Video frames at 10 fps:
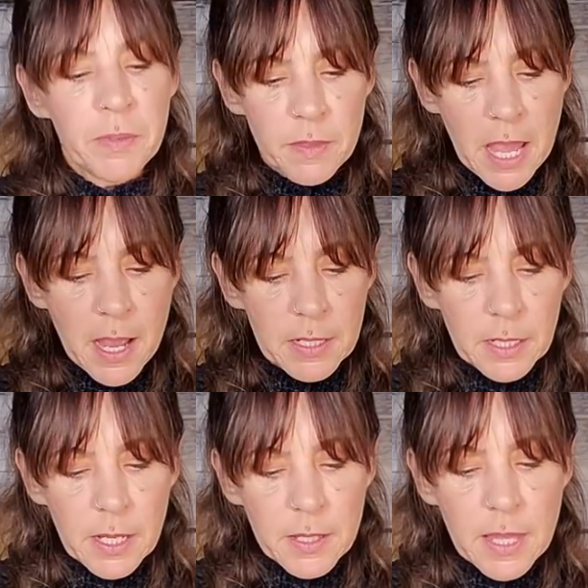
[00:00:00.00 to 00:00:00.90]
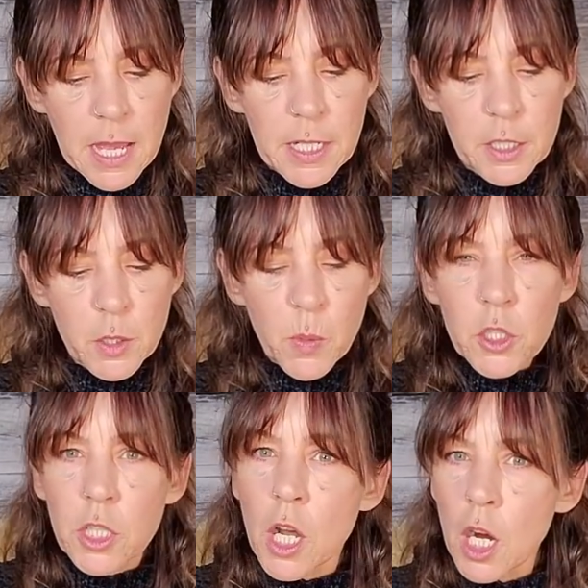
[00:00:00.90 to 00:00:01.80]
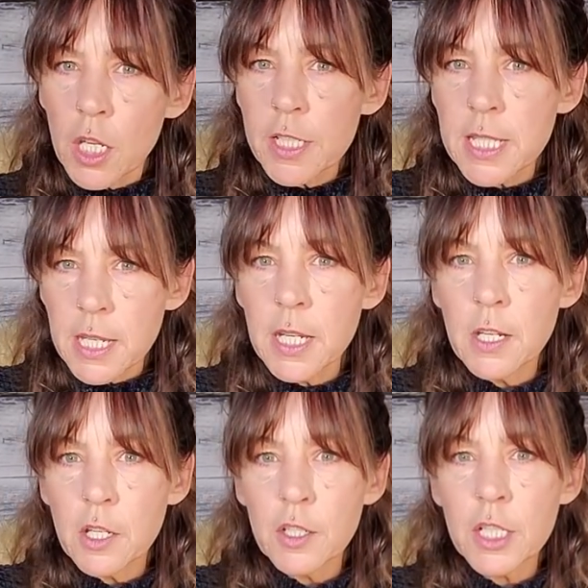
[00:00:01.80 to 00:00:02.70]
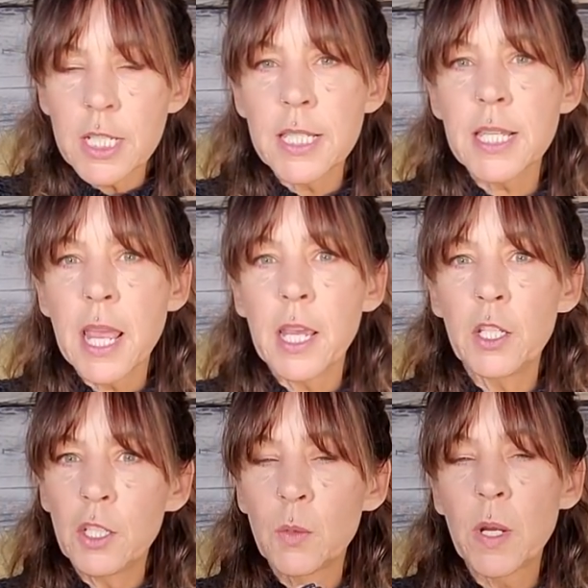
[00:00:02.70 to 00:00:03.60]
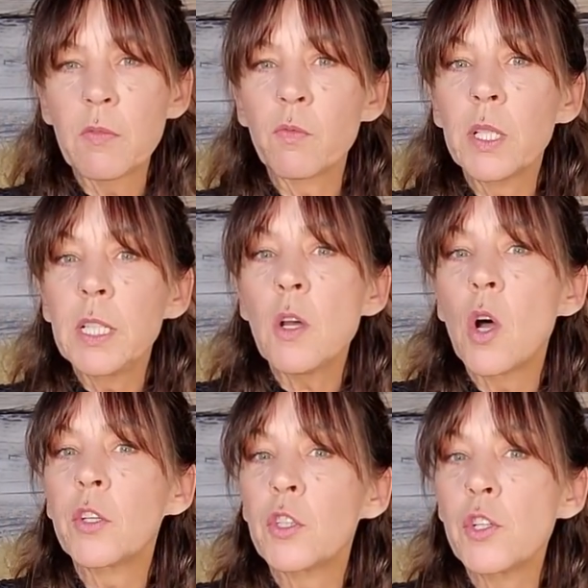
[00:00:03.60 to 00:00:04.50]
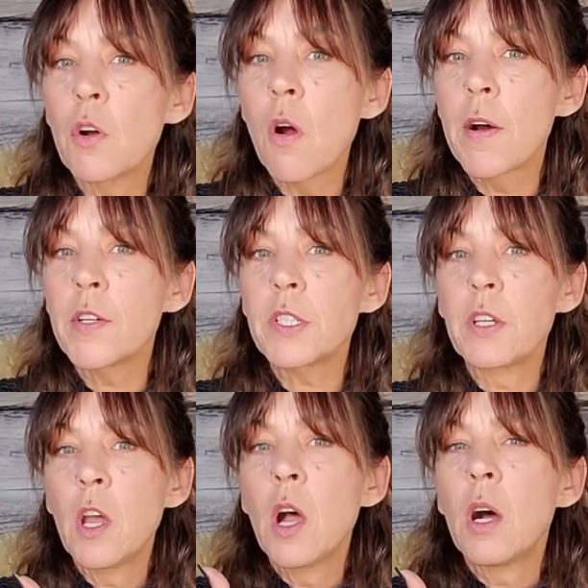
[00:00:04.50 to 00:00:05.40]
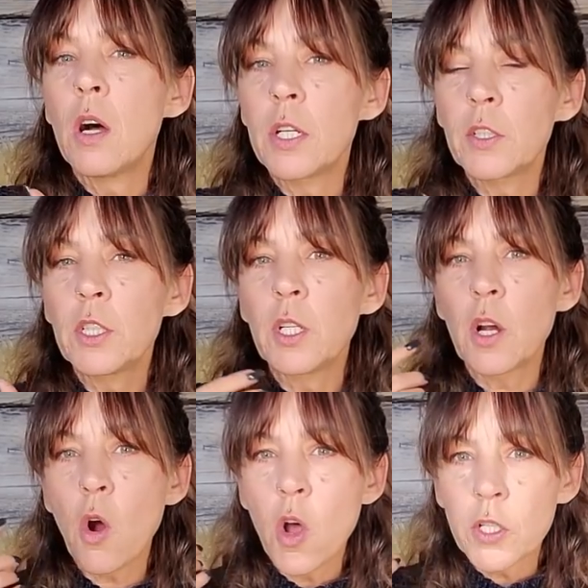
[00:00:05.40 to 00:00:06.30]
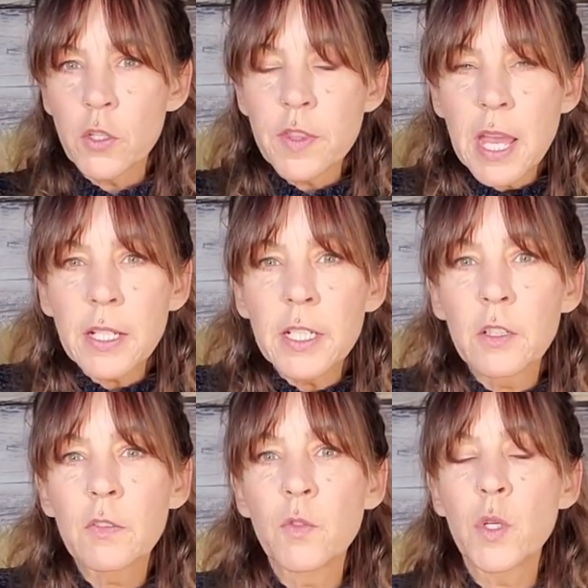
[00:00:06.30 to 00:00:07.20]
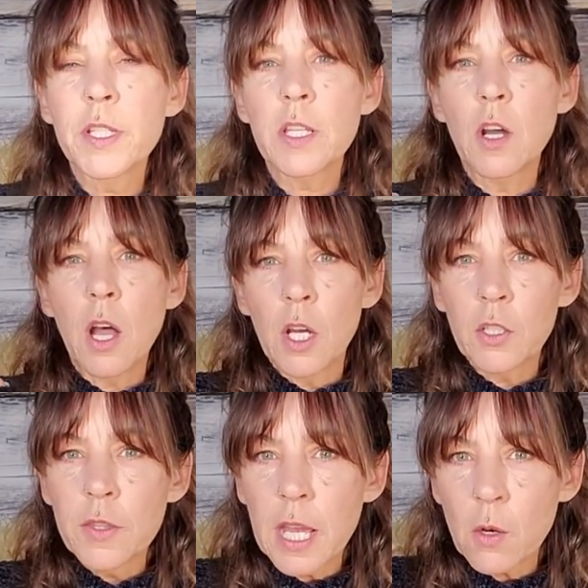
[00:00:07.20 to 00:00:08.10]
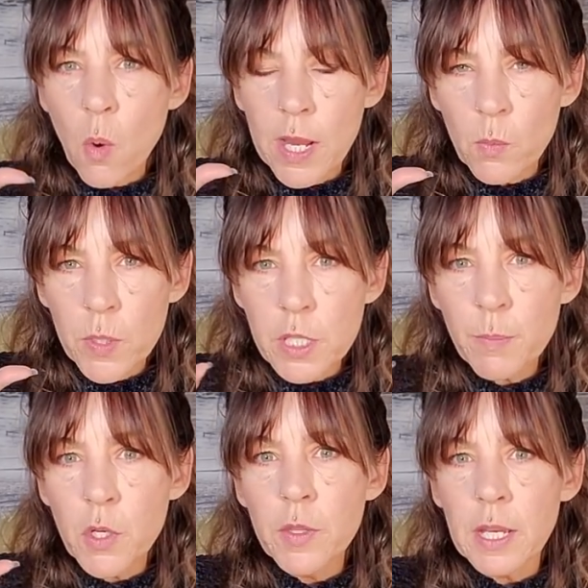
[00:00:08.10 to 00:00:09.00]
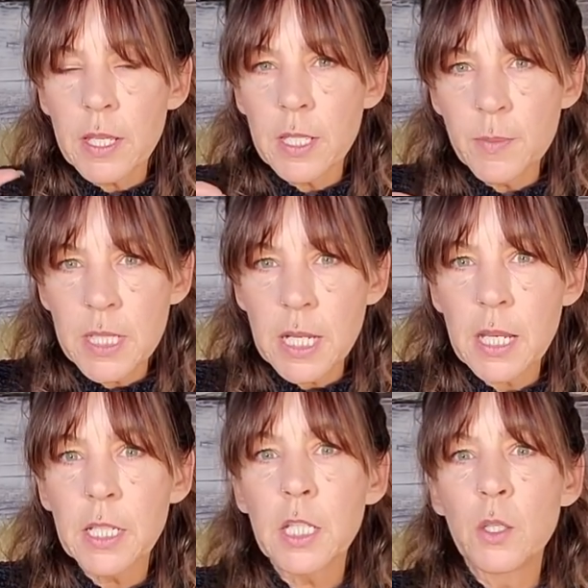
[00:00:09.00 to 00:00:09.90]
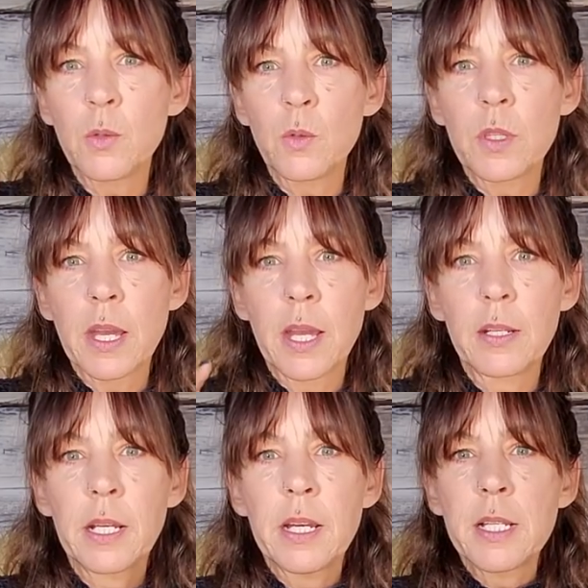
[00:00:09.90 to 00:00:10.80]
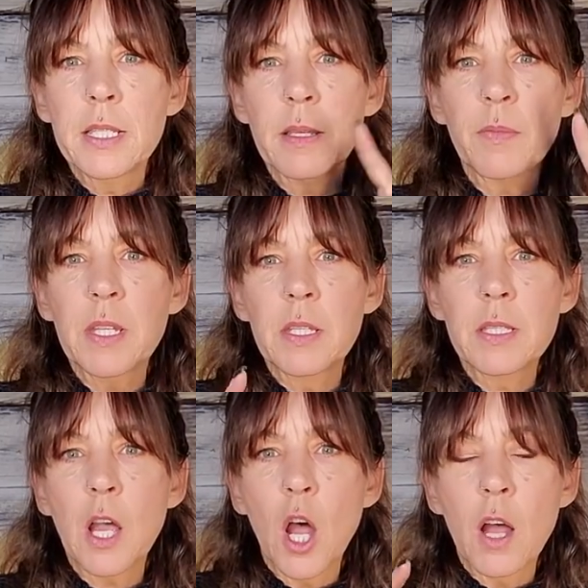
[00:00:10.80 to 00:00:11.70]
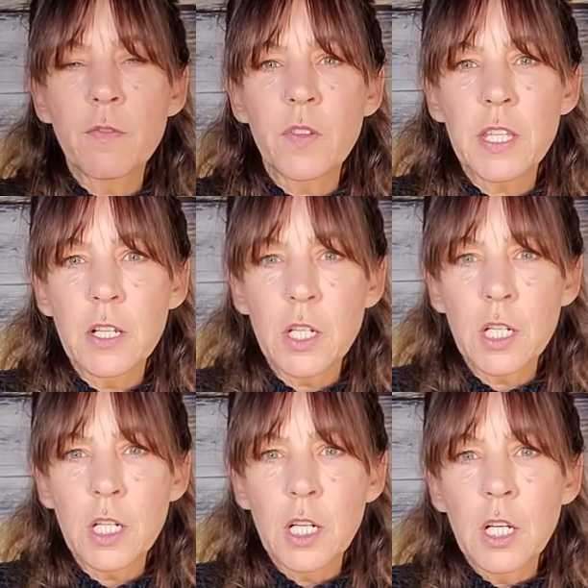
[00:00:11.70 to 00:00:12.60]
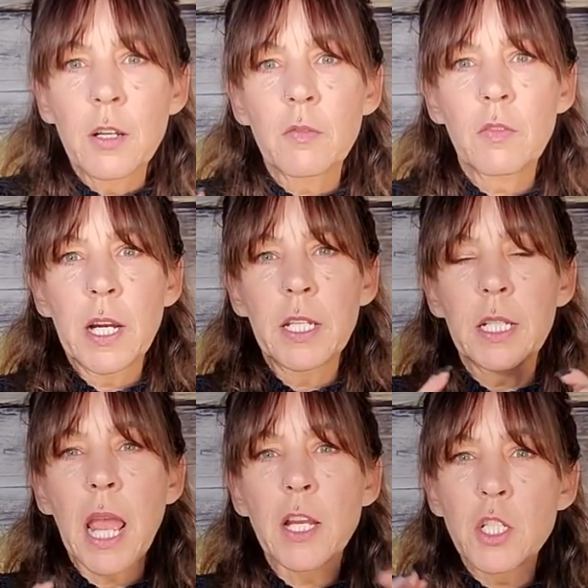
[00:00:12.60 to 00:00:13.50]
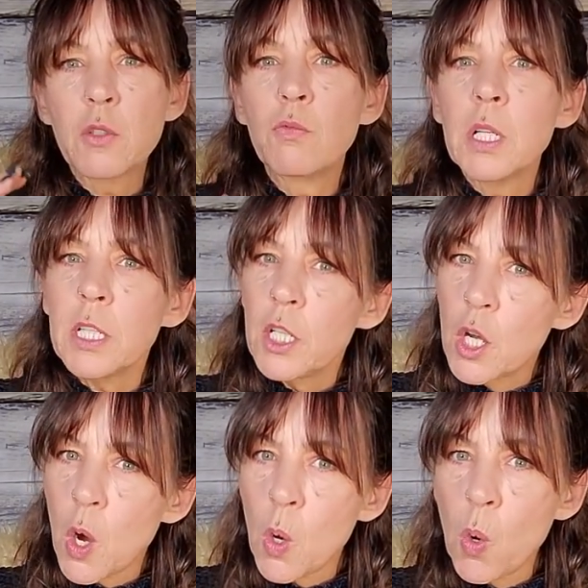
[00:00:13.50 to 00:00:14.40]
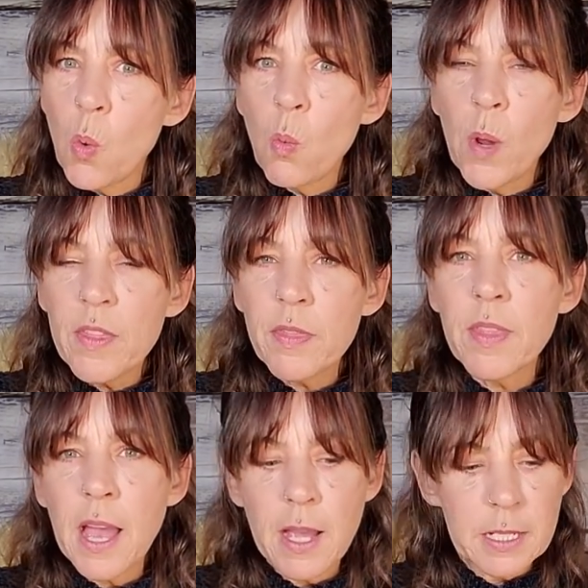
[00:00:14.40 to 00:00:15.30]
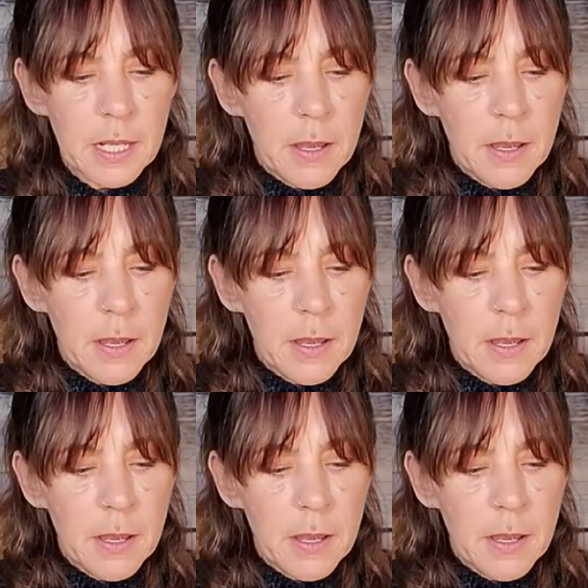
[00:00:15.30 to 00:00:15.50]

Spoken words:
that intuition card is here to say, you know what, really honor your heart, honor that inner voice, honor that quiet whisper that keeps telling you that something is off here, right? And to really go with that,